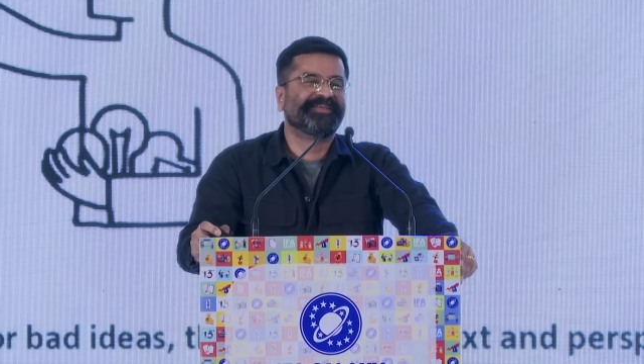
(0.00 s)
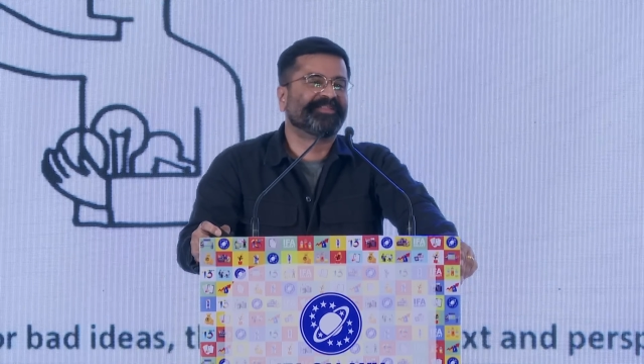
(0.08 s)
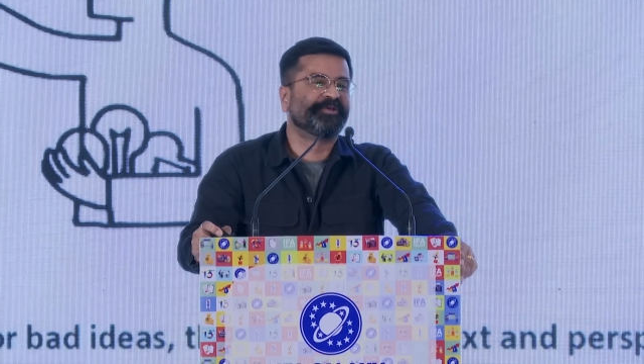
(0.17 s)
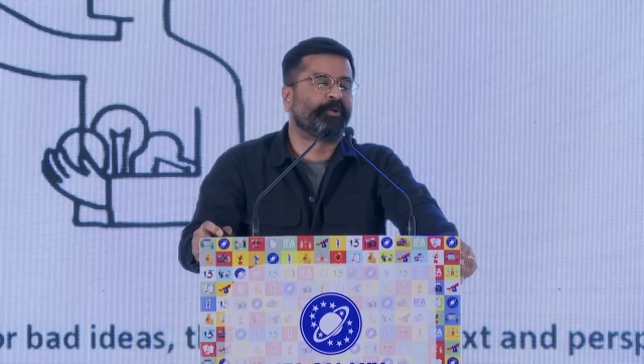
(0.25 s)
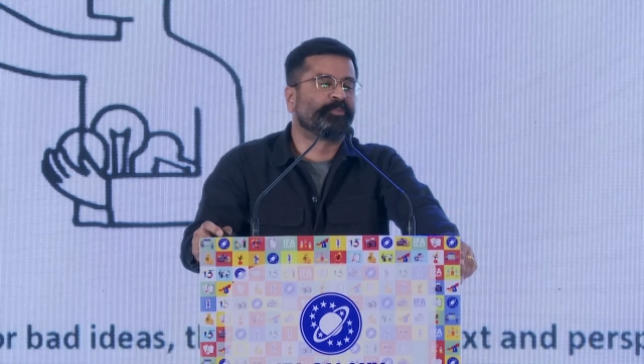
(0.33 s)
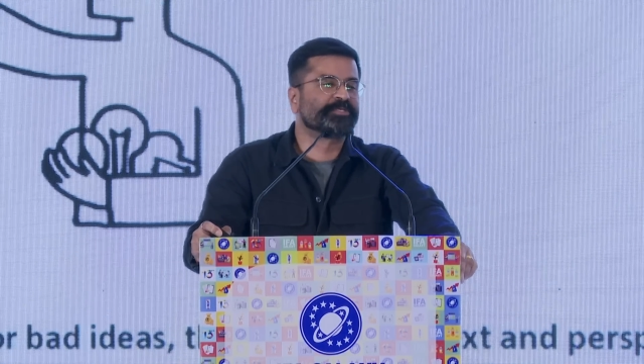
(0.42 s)

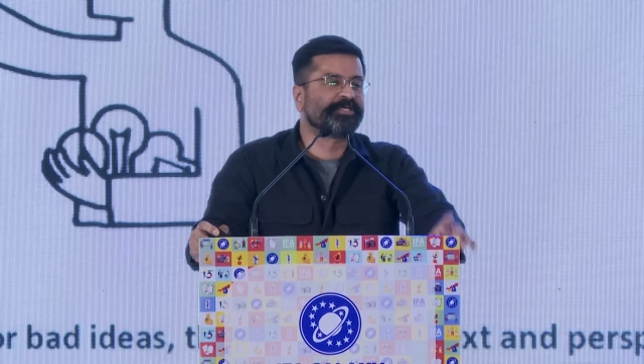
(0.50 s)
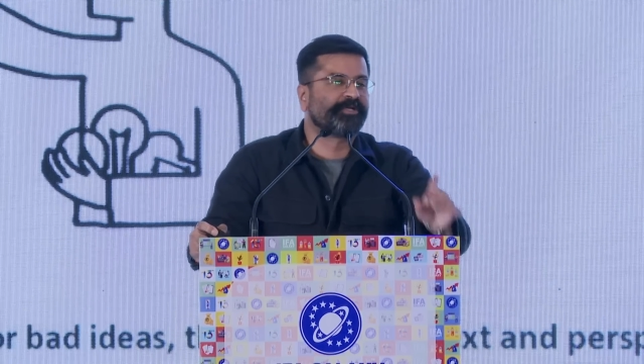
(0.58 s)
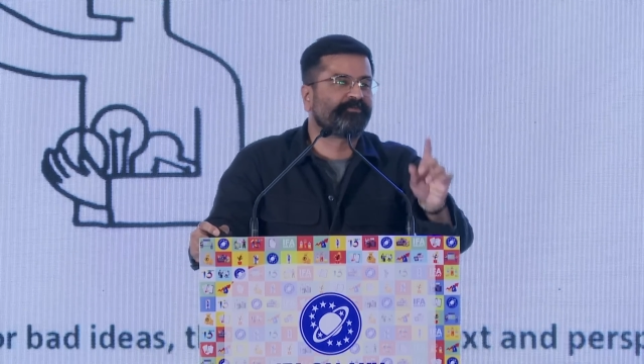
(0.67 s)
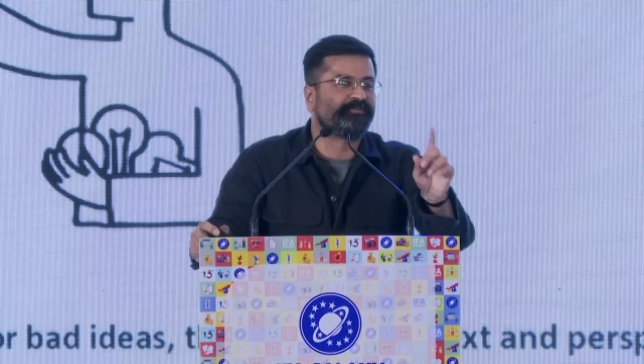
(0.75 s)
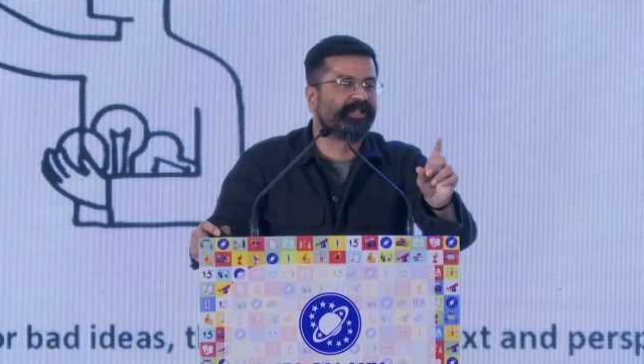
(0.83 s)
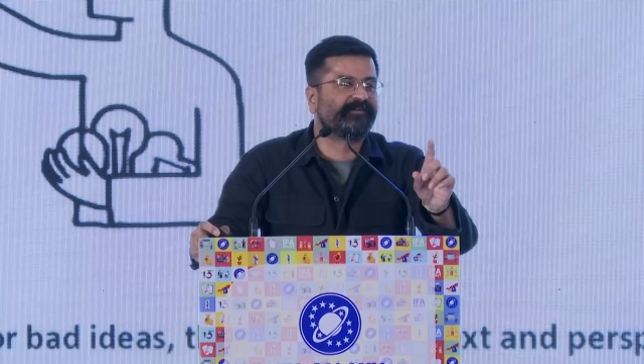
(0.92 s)
The opposite
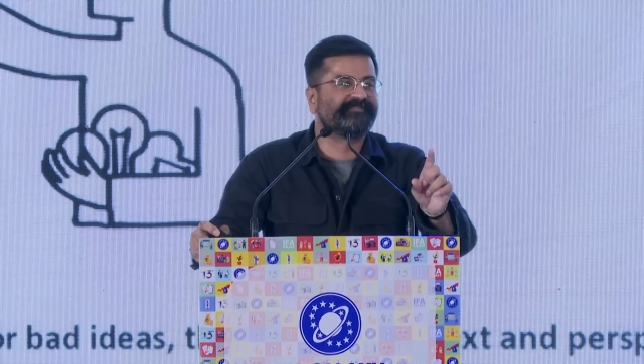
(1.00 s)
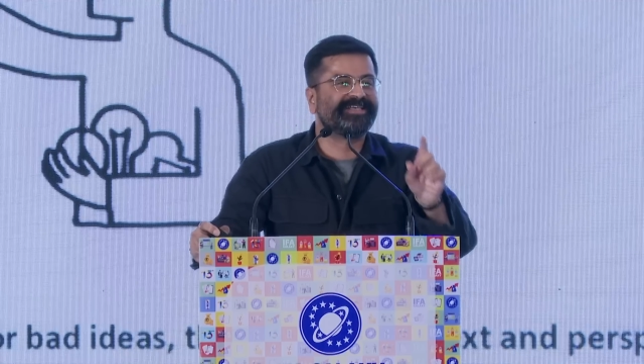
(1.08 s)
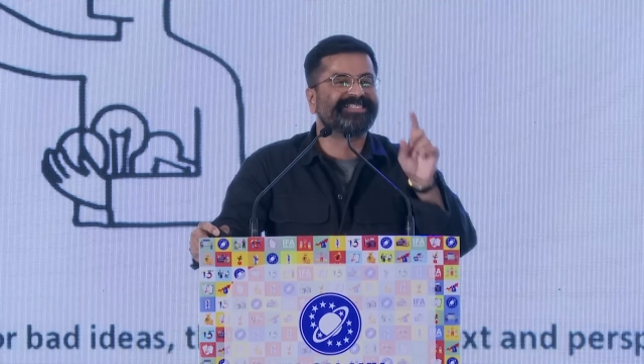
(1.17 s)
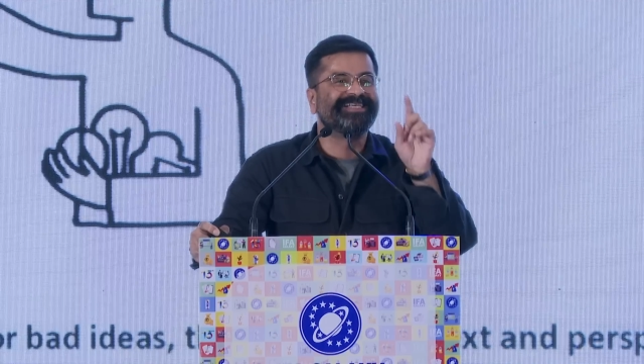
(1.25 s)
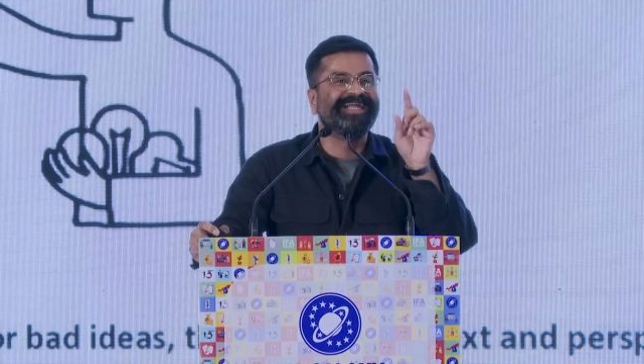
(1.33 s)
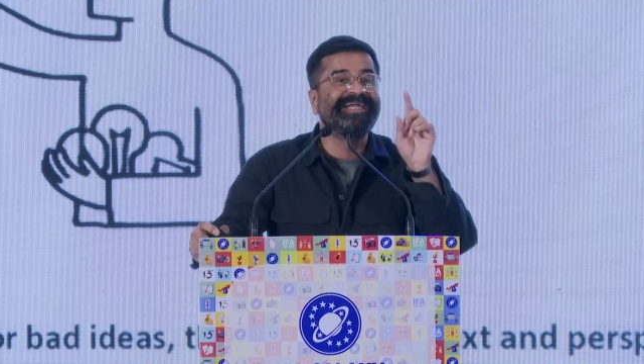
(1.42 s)
of love
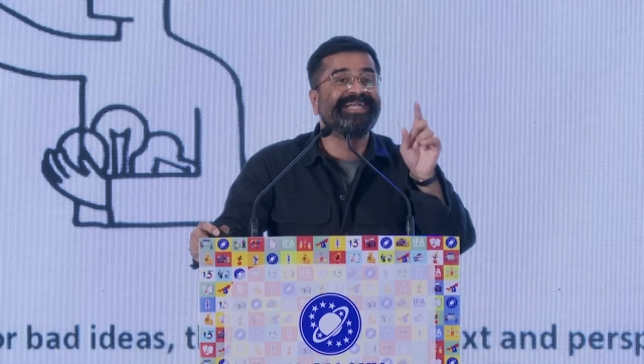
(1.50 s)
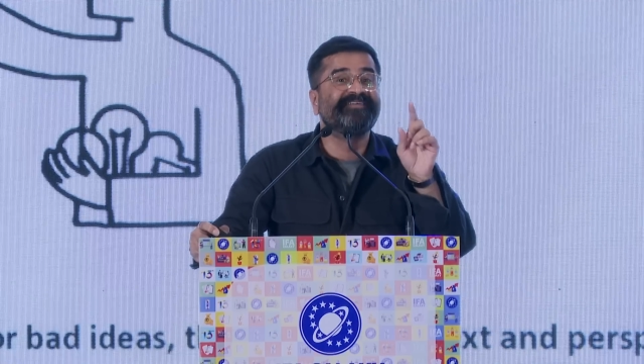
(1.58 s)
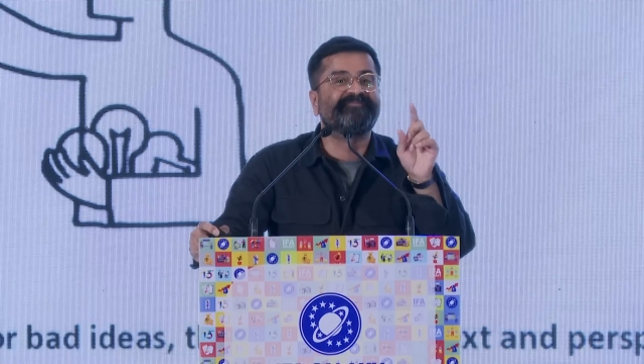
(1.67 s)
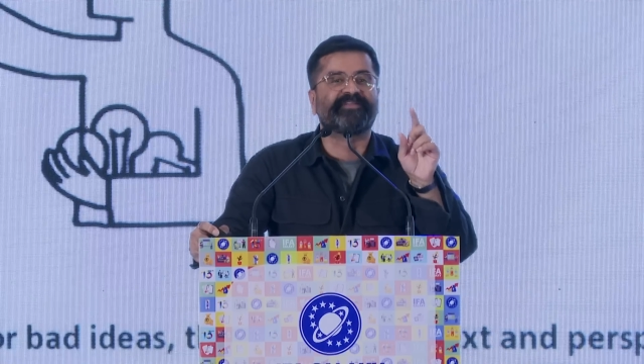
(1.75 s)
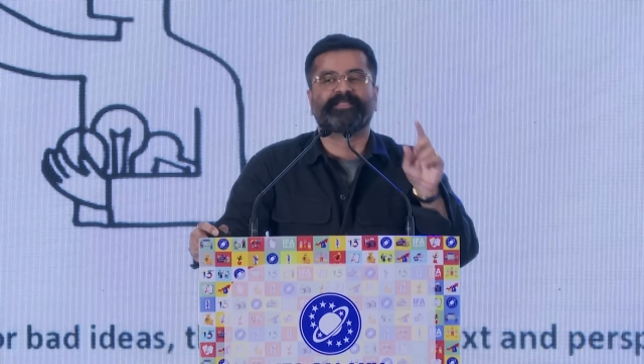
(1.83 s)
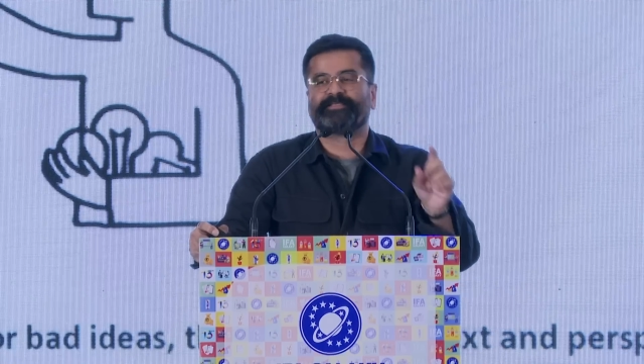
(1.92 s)
is
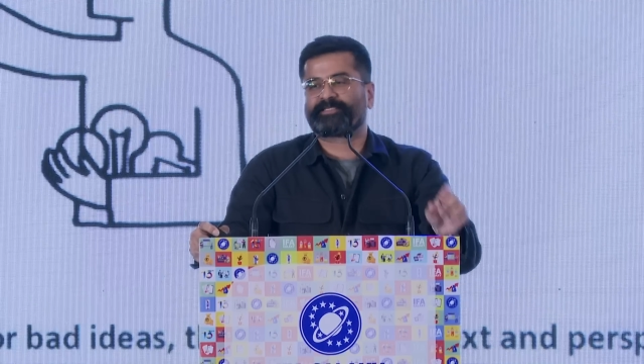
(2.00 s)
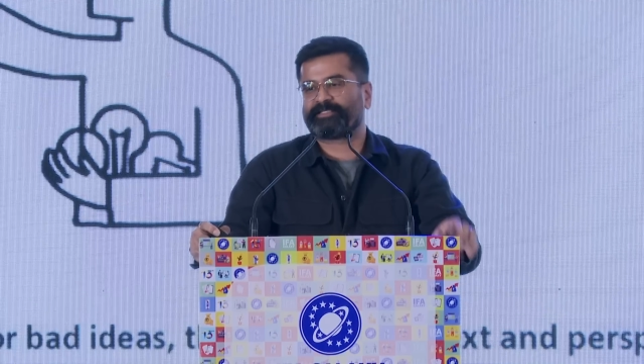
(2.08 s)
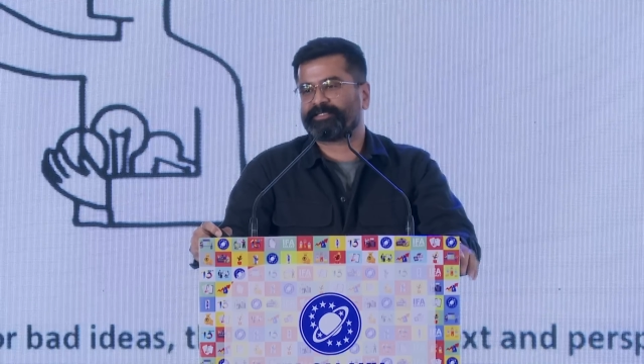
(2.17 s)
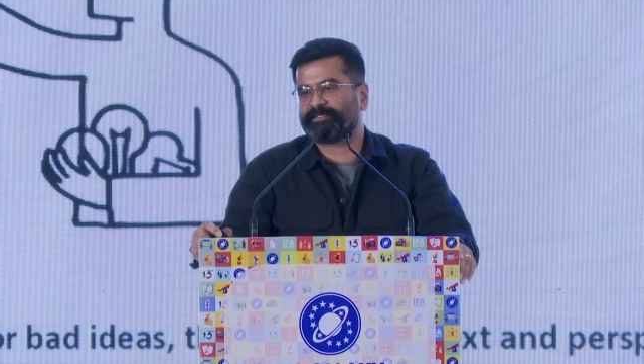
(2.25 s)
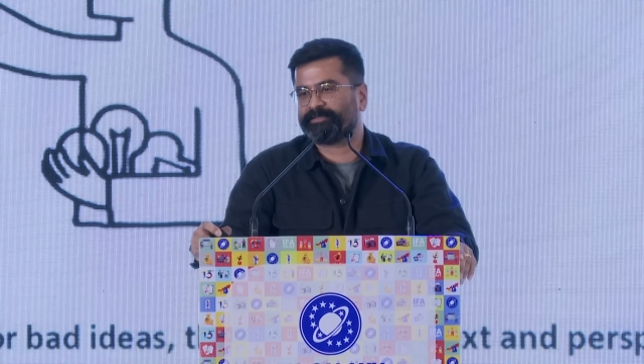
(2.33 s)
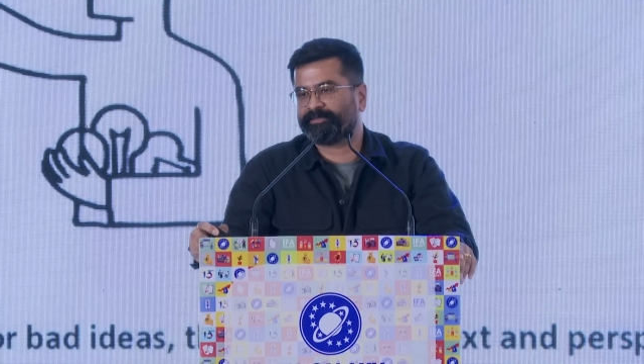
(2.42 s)
indifference.